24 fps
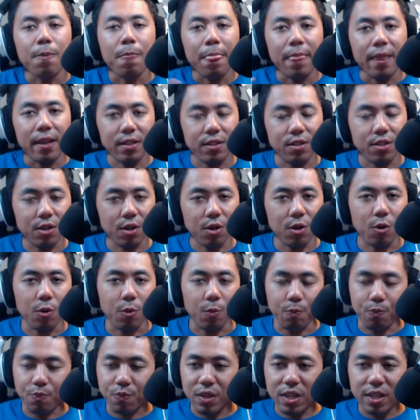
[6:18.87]
And
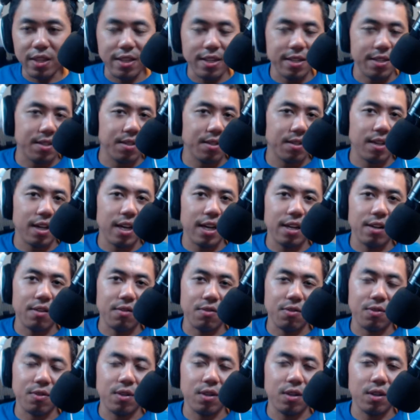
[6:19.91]
so this kind
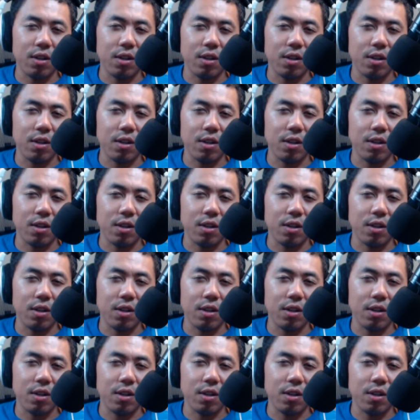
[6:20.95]
of